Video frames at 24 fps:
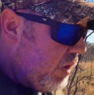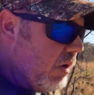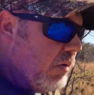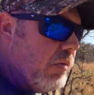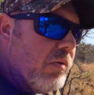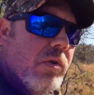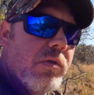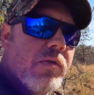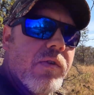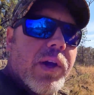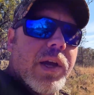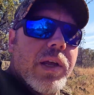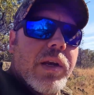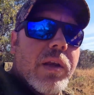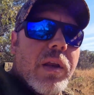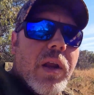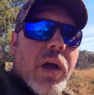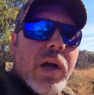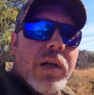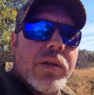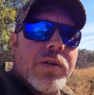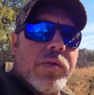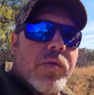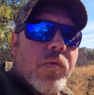We've had
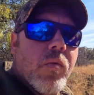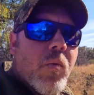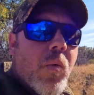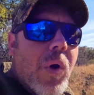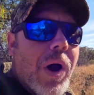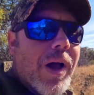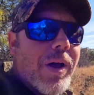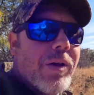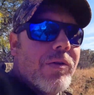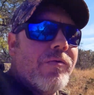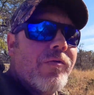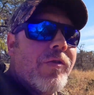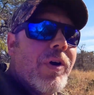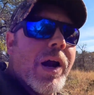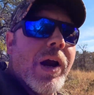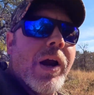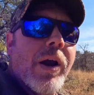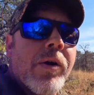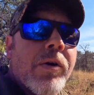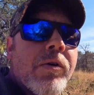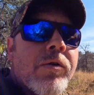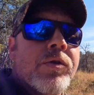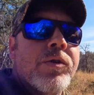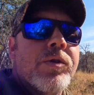lots of
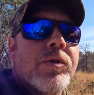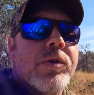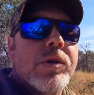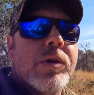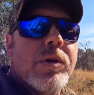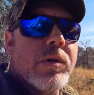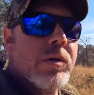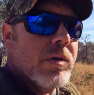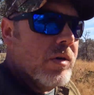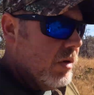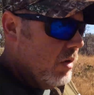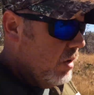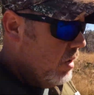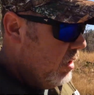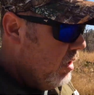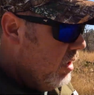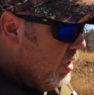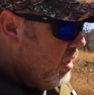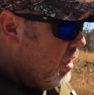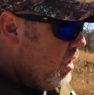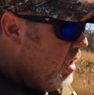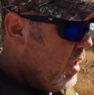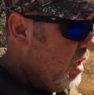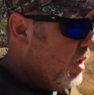wildfires
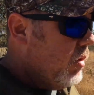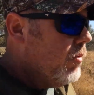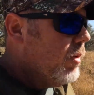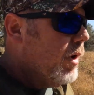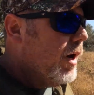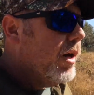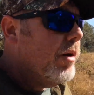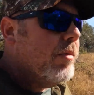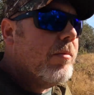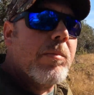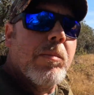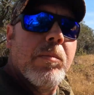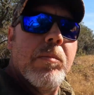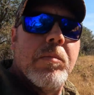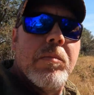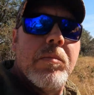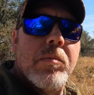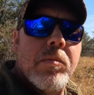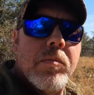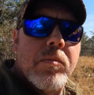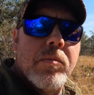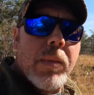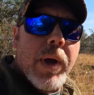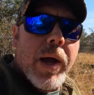around
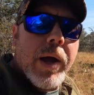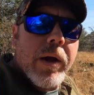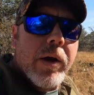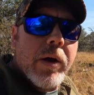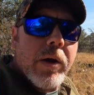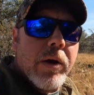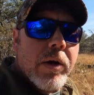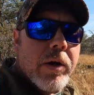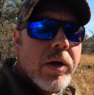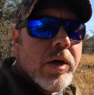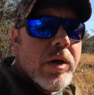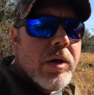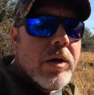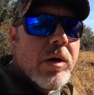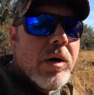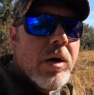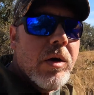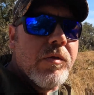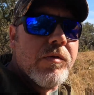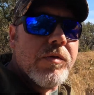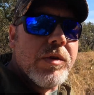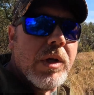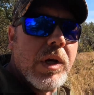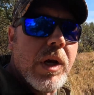my area
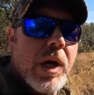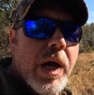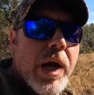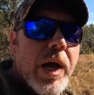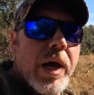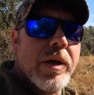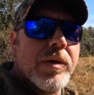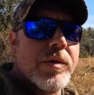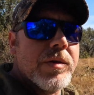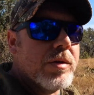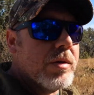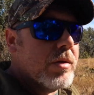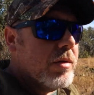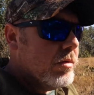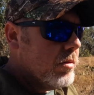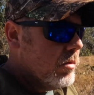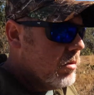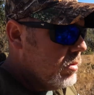over the last